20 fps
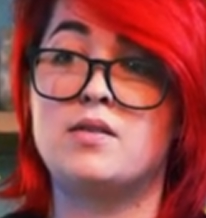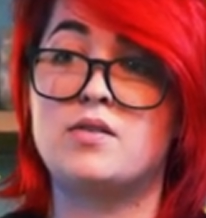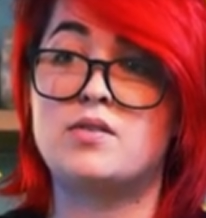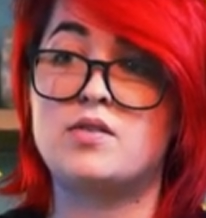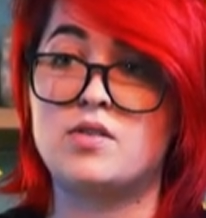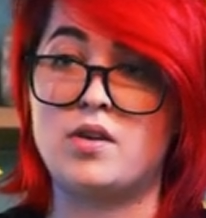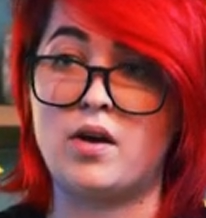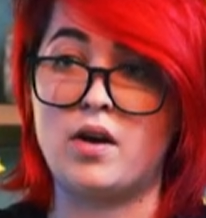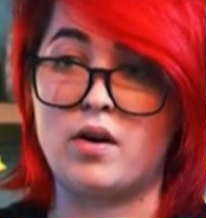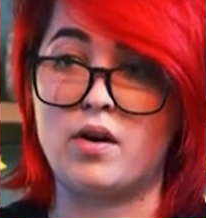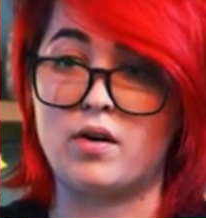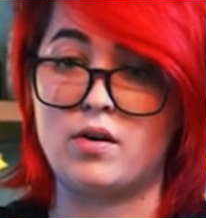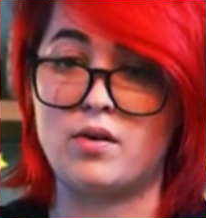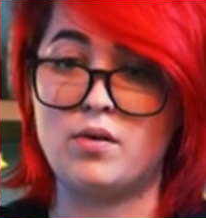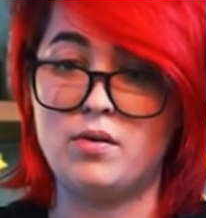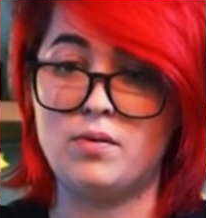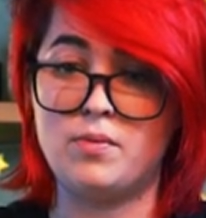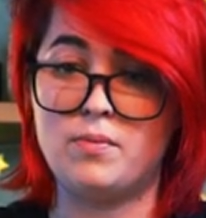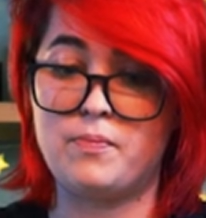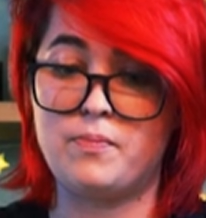
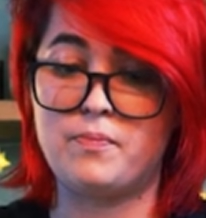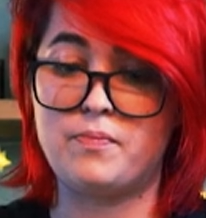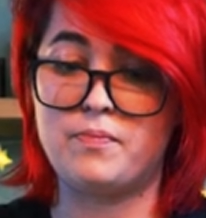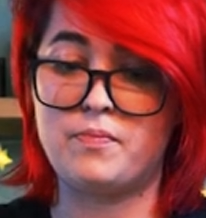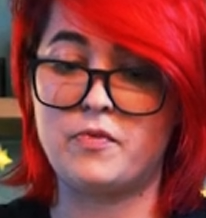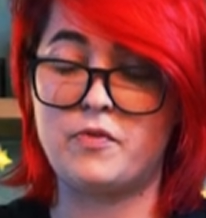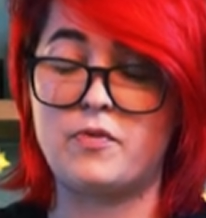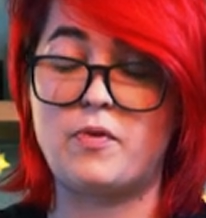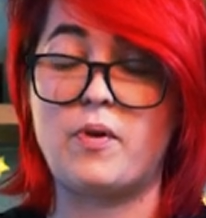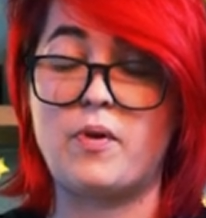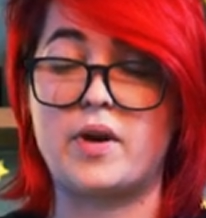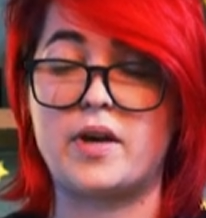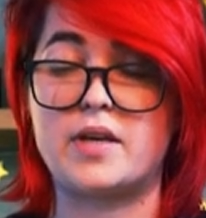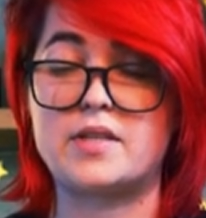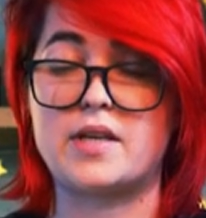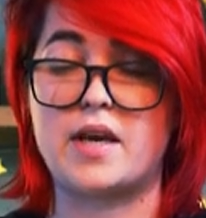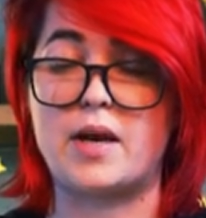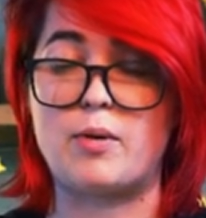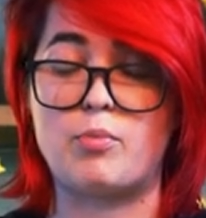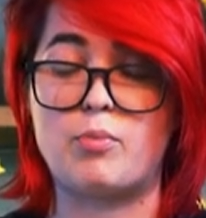So, for
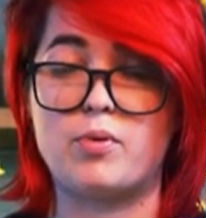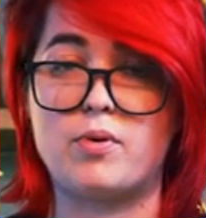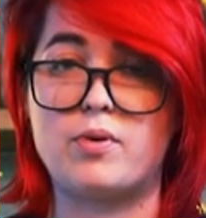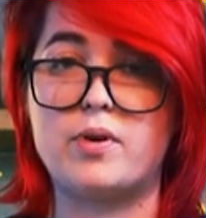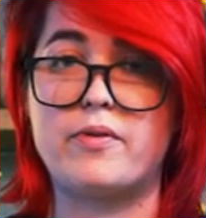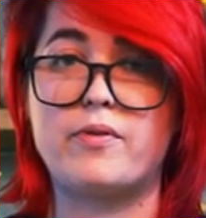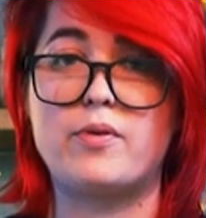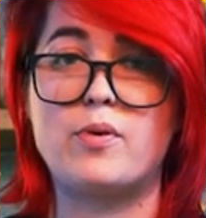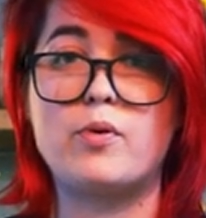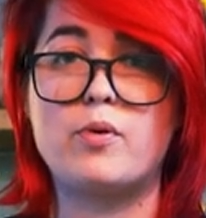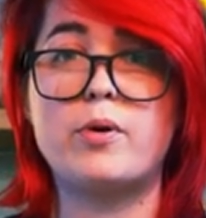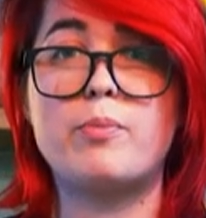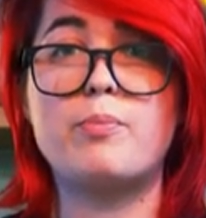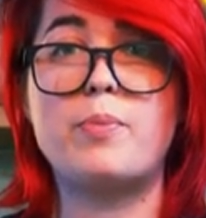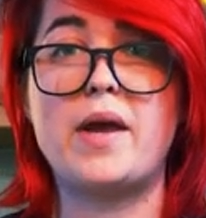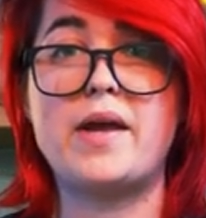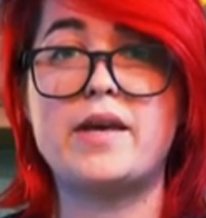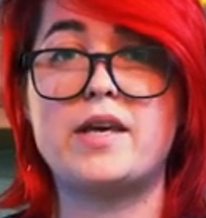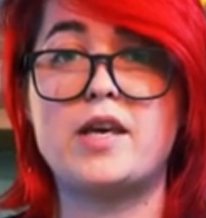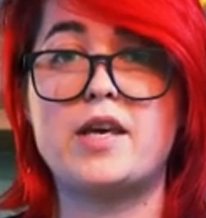example, if you are
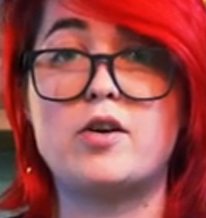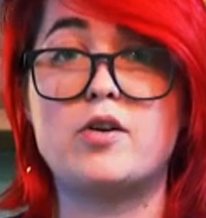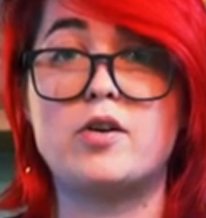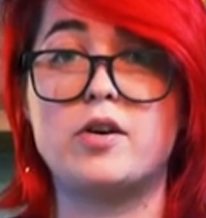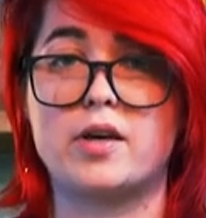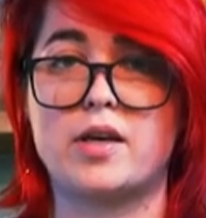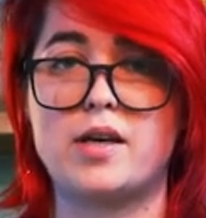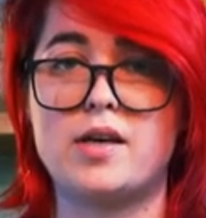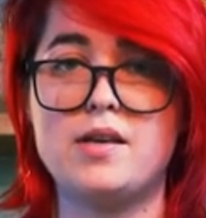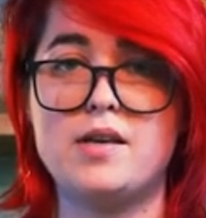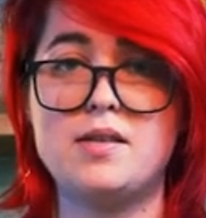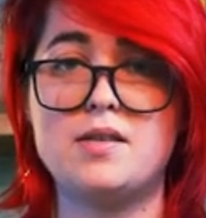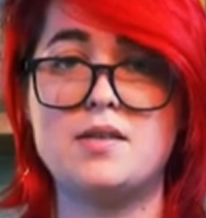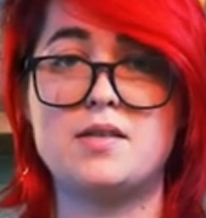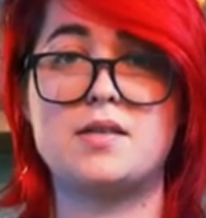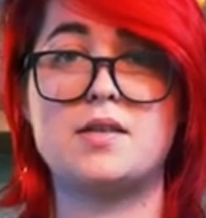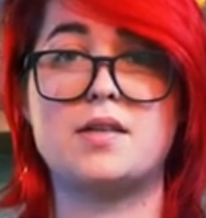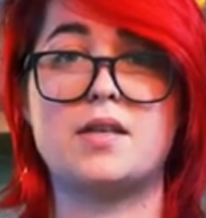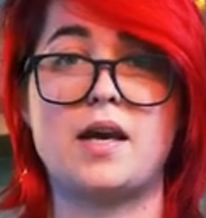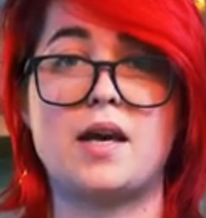baking cookies
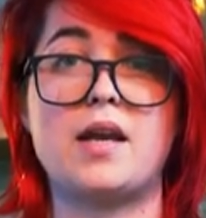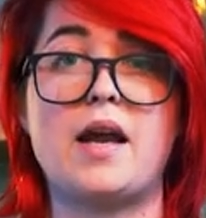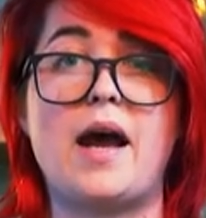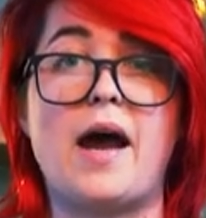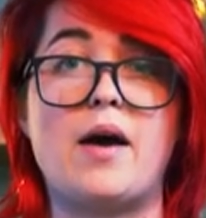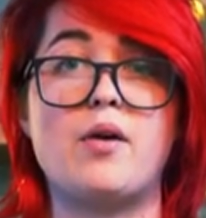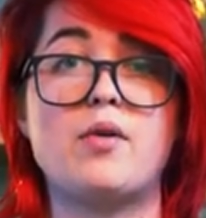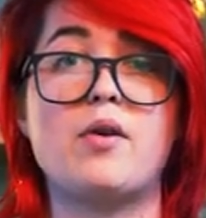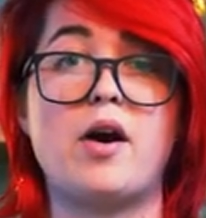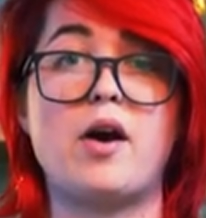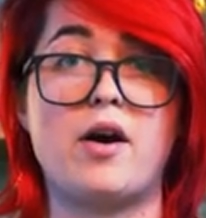to get out